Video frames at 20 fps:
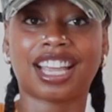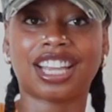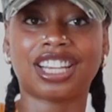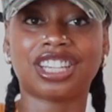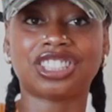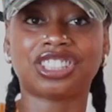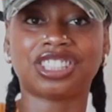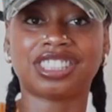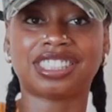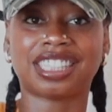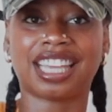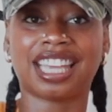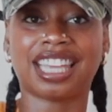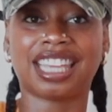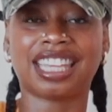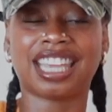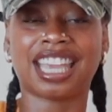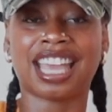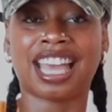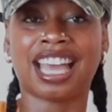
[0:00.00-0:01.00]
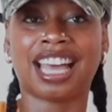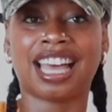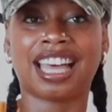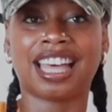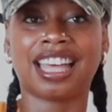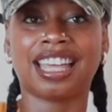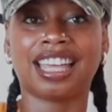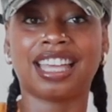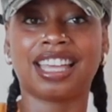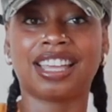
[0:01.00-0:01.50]
And she said,
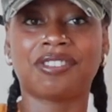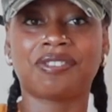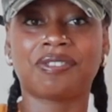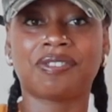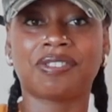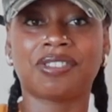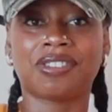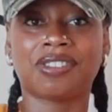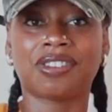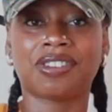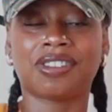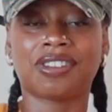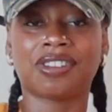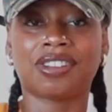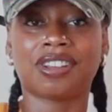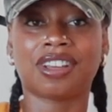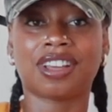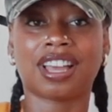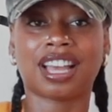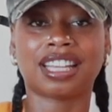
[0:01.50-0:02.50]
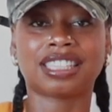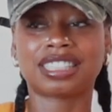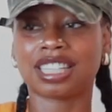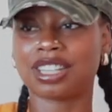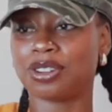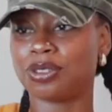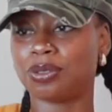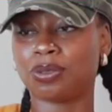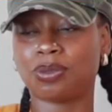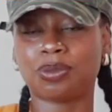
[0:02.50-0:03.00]
yeah. I
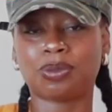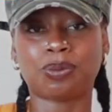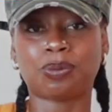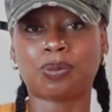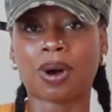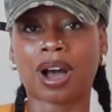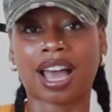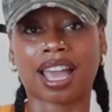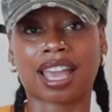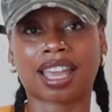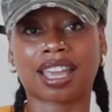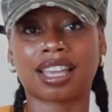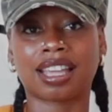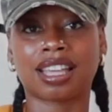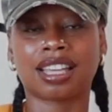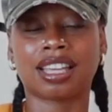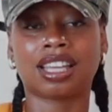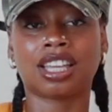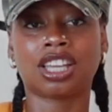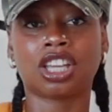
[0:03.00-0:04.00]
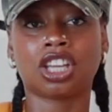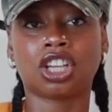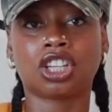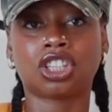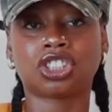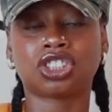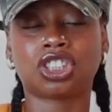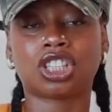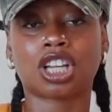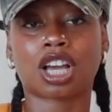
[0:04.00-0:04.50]
said, why?
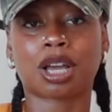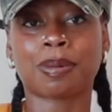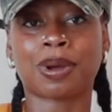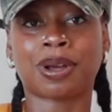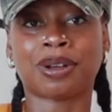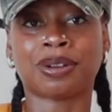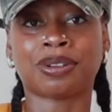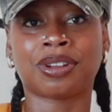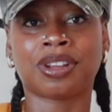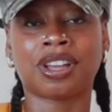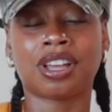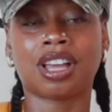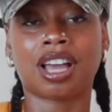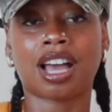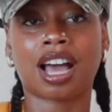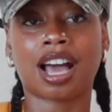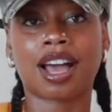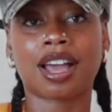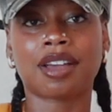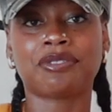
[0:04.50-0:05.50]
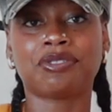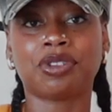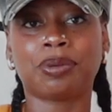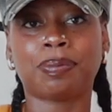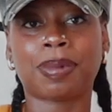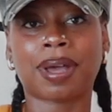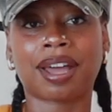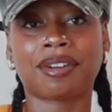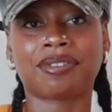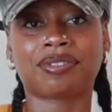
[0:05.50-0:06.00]
She talking about, I feel
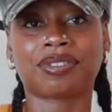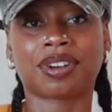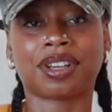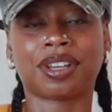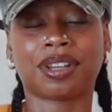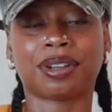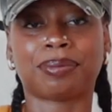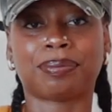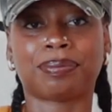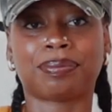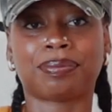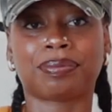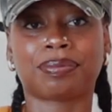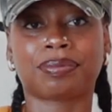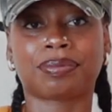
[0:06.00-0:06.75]
bad for him.